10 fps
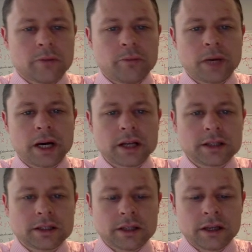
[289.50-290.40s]

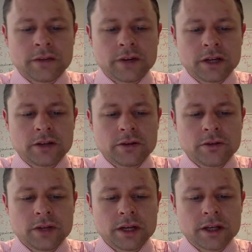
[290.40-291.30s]
But if I do
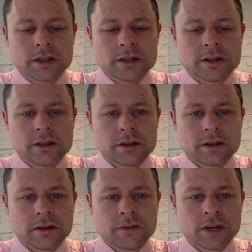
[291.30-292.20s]
this,
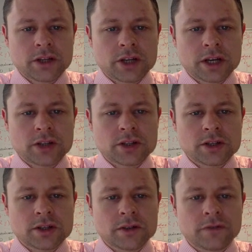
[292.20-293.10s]
if I change this
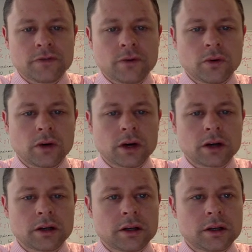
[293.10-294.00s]
to 4,
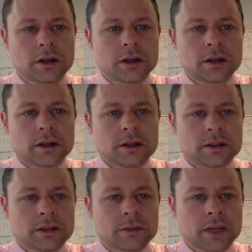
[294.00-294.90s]

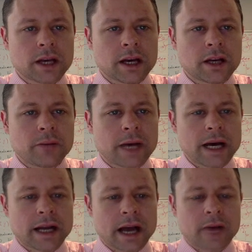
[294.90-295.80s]
something kind of bad
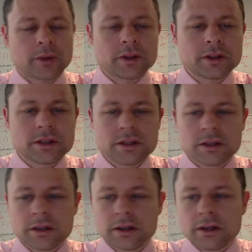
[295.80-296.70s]
happens.
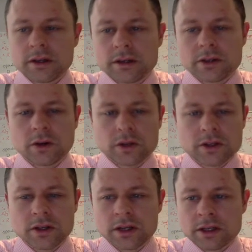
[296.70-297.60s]
So
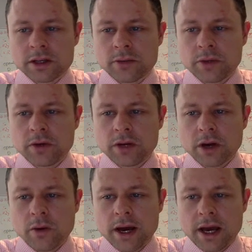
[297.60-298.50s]
it's computing
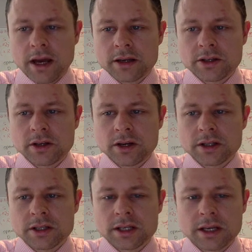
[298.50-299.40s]
away, as you can
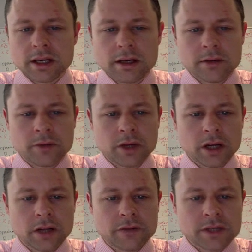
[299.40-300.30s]
see, but
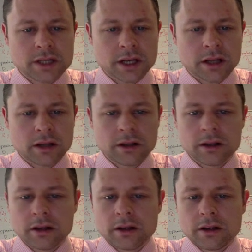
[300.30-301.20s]
all of a sudden
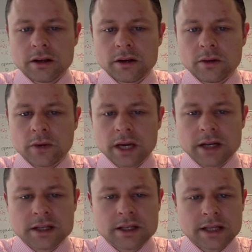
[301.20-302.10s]
we get a
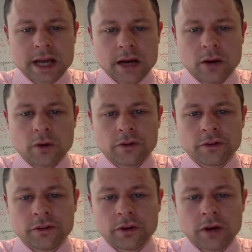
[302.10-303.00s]
Stack
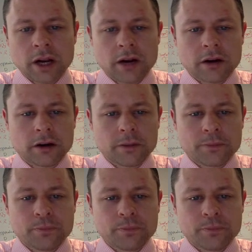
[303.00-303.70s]
Overflow error.